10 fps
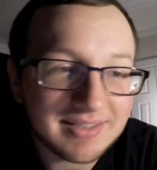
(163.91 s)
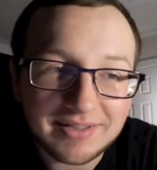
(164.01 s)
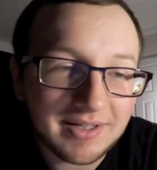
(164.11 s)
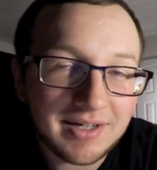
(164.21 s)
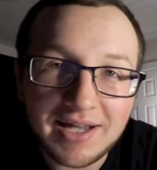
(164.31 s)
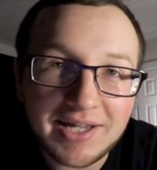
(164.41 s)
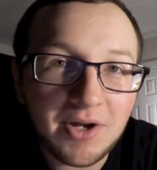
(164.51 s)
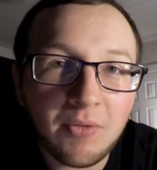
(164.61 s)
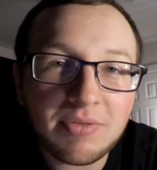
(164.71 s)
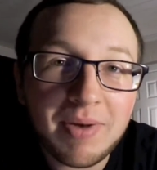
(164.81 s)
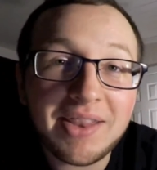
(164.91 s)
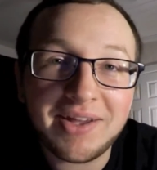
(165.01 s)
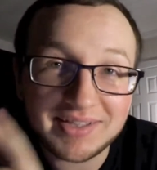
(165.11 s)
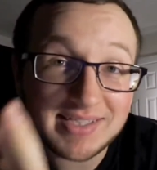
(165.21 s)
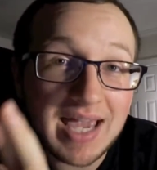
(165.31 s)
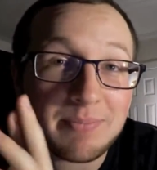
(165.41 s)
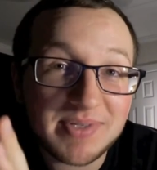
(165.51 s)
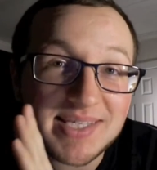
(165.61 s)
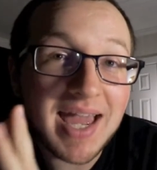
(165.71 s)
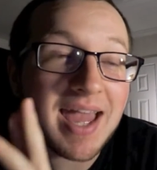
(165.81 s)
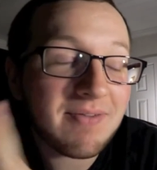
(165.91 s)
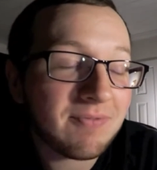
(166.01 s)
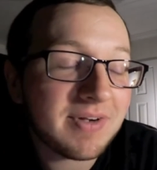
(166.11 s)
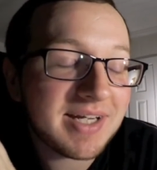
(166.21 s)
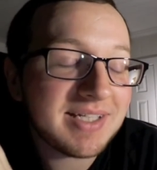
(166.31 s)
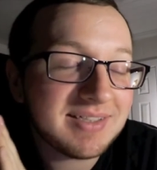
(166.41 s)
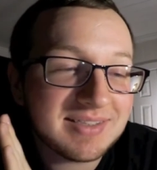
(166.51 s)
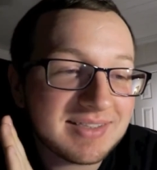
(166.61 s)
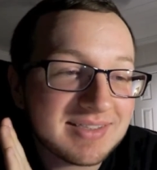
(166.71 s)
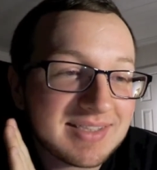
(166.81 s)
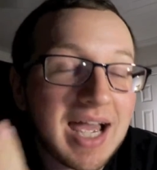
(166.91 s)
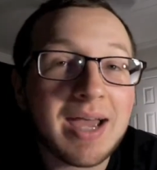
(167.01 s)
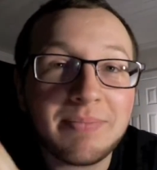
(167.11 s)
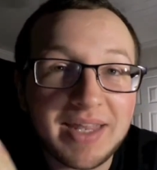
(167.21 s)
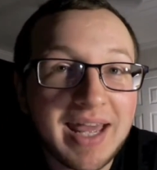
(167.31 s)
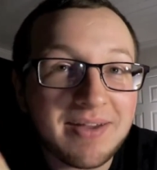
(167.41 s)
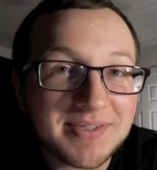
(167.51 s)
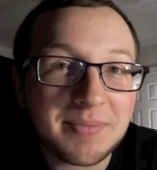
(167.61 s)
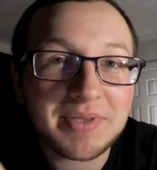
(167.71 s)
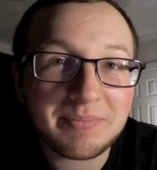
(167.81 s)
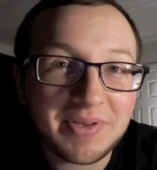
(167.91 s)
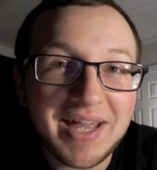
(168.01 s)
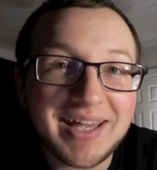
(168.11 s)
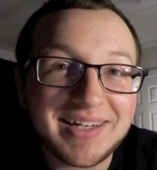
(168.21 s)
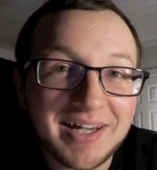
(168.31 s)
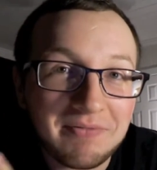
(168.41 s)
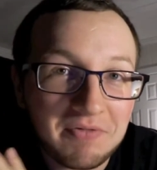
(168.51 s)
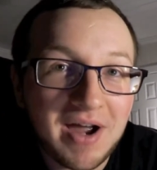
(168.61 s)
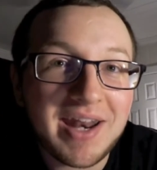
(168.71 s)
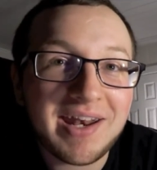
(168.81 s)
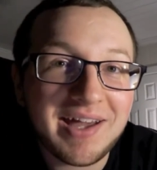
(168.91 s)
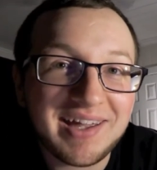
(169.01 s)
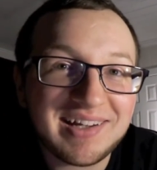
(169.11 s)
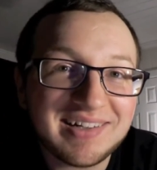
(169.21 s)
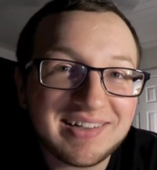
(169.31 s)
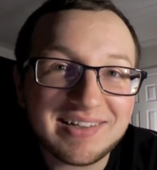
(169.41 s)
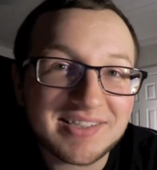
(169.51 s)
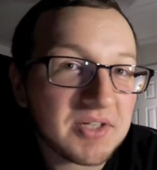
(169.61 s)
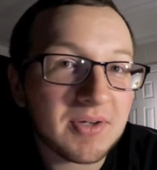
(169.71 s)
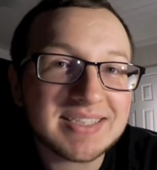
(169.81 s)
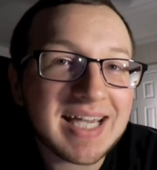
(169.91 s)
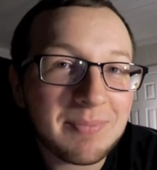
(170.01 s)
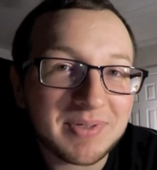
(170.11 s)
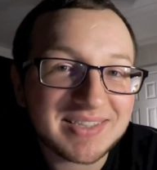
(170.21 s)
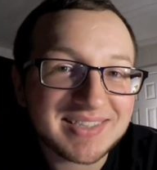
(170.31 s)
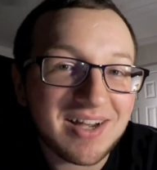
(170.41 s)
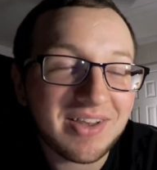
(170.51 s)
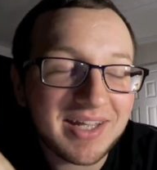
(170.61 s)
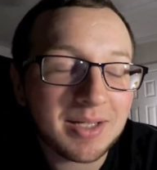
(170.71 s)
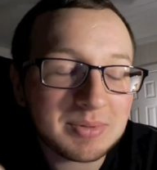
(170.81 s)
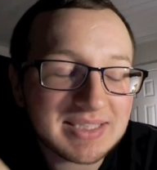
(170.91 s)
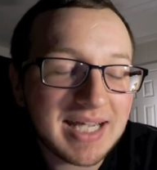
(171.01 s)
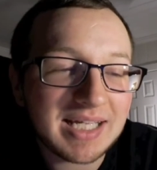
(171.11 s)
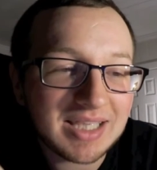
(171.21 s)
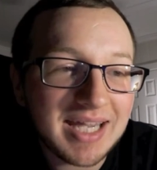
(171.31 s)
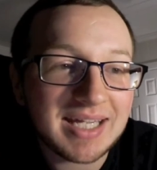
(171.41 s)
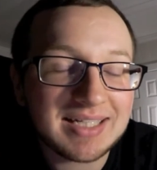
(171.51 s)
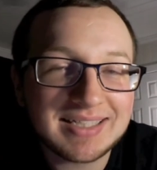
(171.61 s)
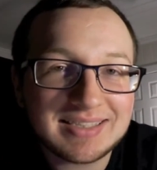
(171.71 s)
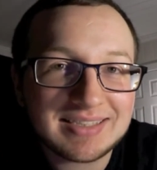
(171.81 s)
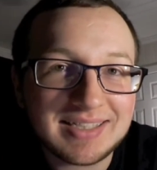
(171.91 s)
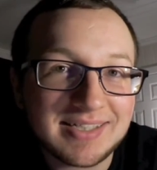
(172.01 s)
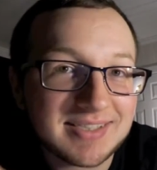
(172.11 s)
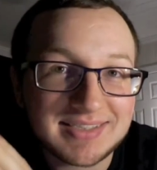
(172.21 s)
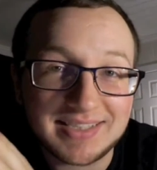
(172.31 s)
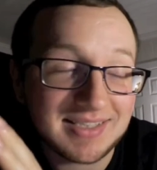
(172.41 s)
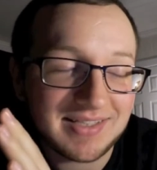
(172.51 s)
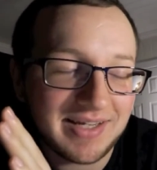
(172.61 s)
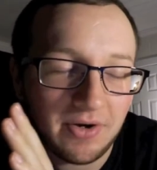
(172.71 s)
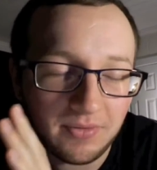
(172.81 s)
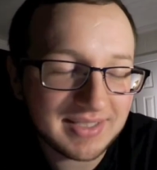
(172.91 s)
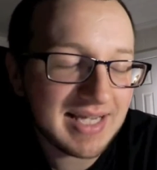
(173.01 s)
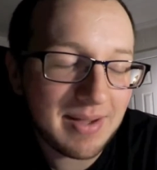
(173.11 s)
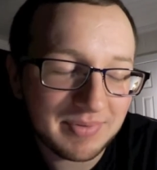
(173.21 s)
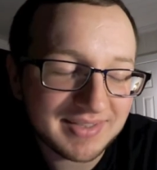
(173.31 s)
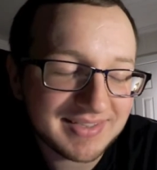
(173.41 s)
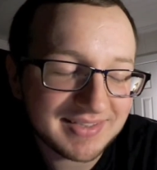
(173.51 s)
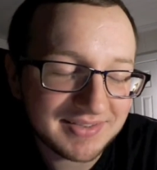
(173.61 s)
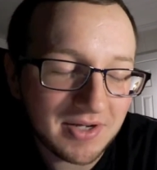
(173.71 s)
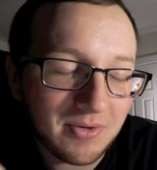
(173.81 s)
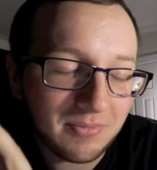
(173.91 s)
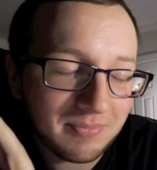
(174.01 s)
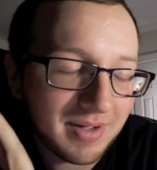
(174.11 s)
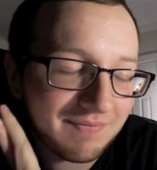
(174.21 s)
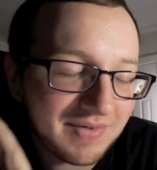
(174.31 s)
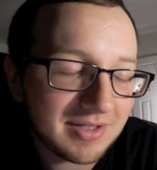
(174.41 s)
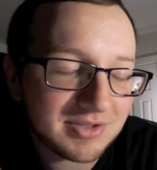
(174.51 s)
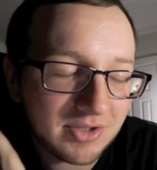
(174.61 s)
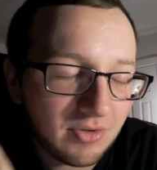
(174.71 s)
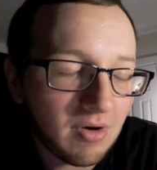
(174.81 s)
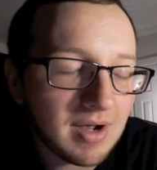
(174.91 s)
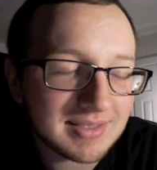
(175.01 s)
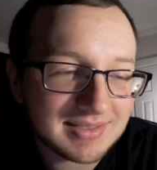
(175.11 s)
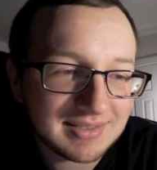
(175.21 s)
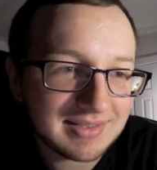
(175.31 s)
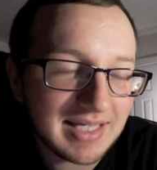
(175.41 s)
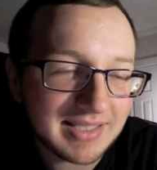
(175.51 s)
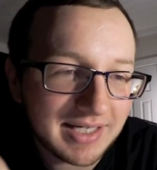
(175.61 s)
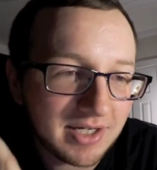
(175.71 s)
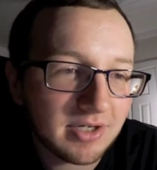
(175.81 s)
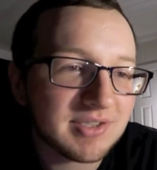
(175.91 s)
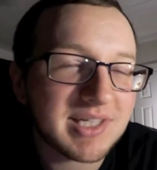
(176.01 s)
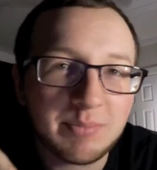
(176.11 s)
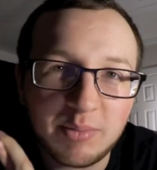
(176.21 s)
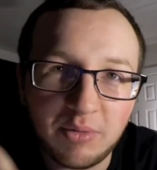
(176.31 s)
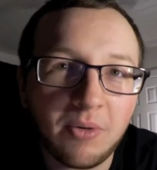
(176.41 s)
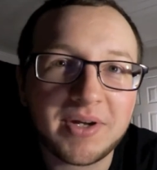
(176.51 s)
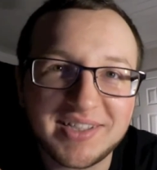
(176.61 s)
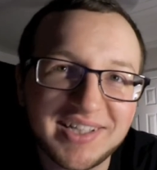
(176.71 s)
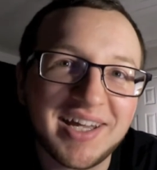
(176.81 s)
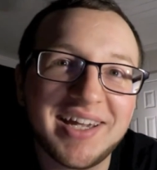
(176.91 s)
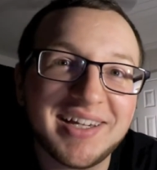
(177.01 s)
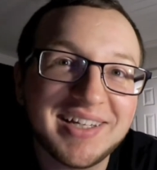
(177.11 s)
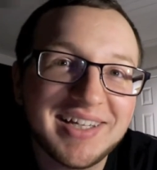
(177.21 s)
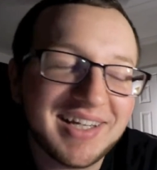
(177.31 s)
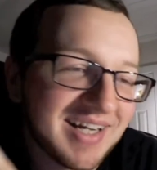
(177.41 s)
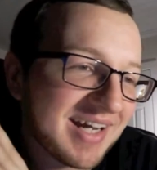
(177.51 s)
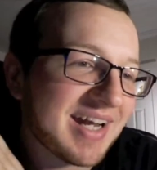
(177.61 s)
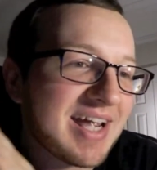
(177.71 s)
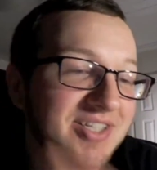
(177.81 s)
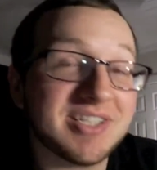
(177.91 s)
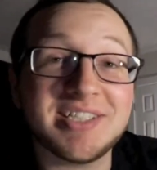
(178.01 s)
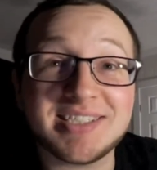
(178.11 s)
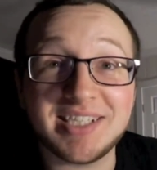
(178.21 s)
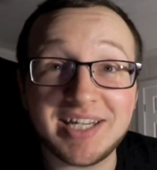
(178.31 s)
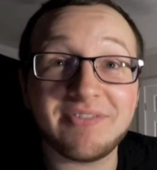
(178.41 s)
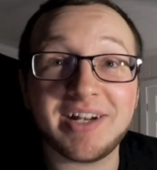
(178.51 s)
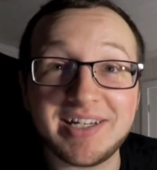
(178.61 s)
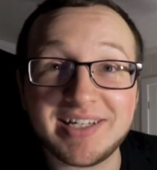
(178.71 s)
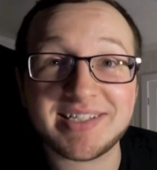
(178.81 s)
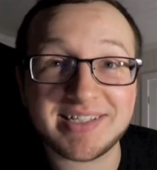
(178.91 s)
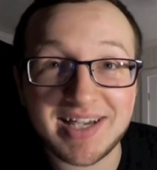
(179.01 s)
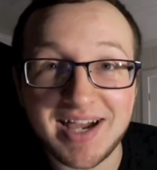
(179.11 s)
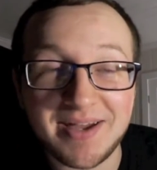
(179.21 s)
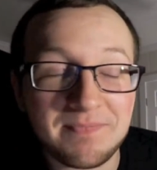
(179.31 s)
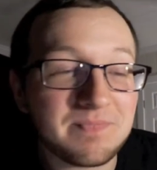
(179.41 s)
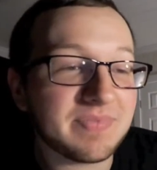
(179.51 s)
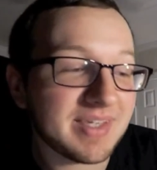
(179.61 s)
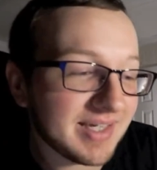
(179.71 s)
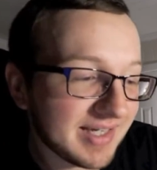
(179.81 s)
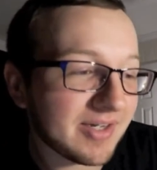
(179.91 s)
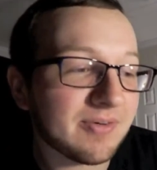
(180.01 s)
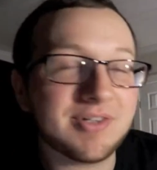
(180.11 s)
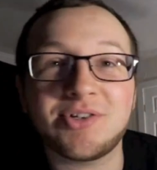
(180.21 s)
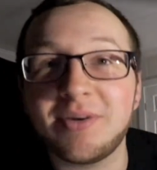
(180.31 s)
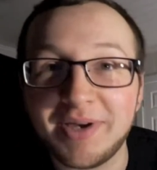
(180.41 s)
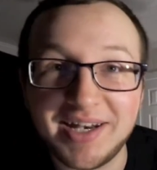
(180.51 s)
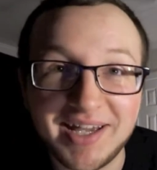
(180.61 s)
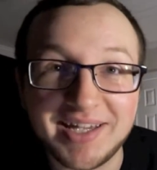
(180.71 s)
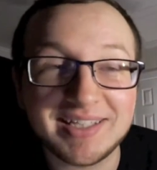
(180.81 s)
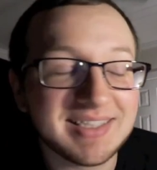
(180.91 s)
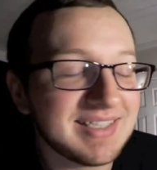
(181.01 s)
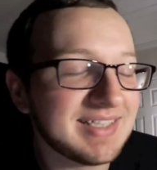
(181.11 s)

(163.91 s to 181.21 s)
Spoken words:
I know with my luck, this happens every time that I have something planned on a Friday night. This always happens. I'll end up staying late. It always happens. So my fingers are crossed that curse can be broken tonight and I can actually just leave at a decent time and go enjoy my night.